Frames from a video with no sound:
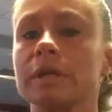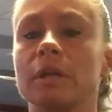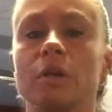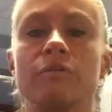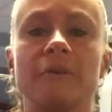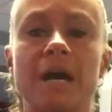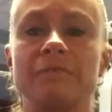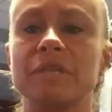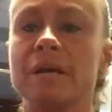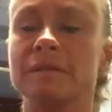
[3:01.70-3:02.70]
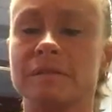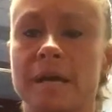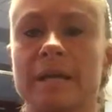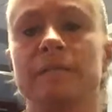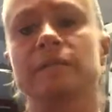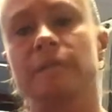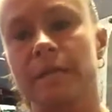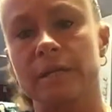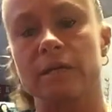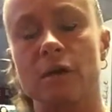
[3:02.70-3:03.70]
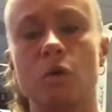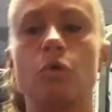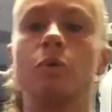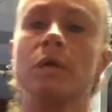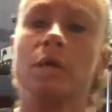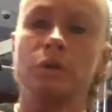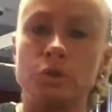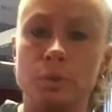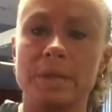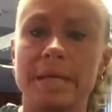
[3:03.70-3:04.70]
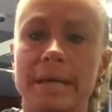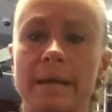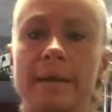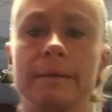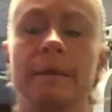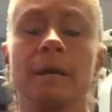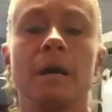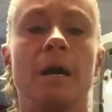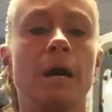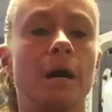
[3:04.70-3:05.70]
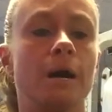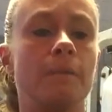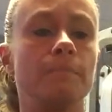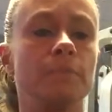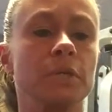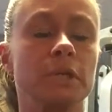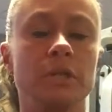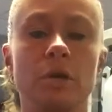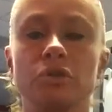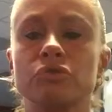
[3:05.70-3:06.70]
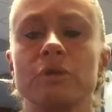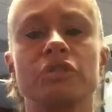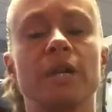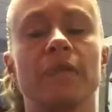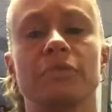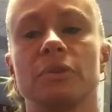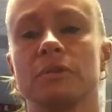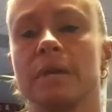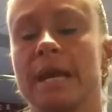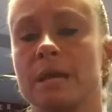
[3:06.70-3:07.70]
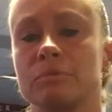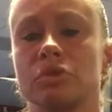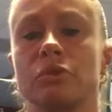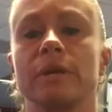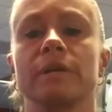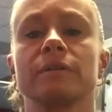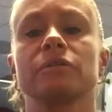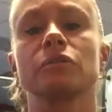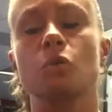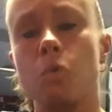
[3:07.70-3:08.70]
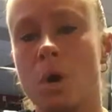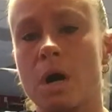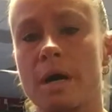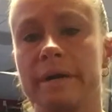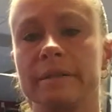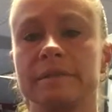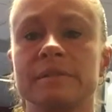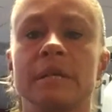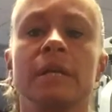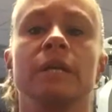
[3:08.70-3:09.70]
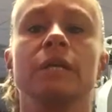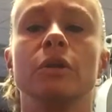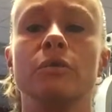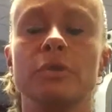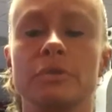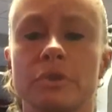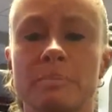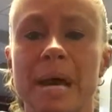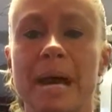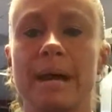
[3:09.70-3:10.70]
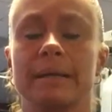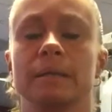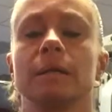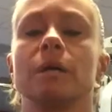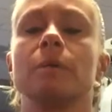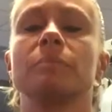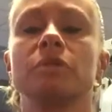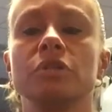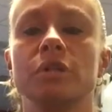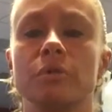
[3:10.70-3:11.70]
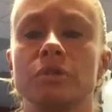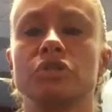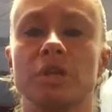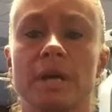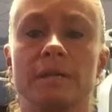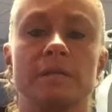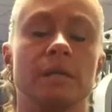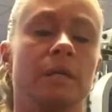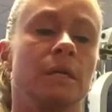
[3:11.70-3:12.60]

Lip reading: 5-10 seconds, let it go, do it again. Stretching out the hamstrings, the quads, the back, the chest.